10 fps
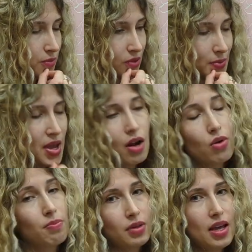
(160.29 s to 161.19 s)
to the piano
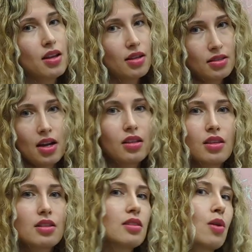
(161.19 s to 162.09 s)
and play it
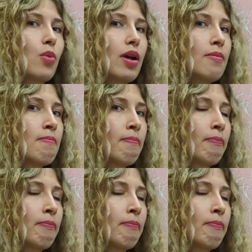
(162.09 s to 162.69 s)
exactly the same way?